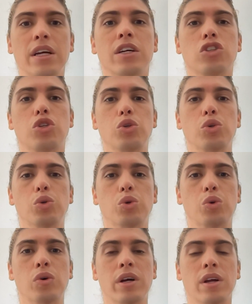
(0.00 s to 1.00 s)

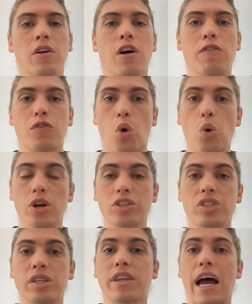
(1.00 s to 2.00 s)
to, of
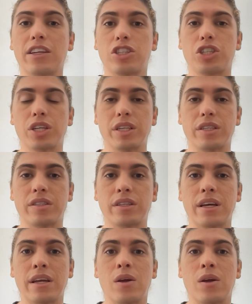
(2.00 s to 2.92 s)
course, not just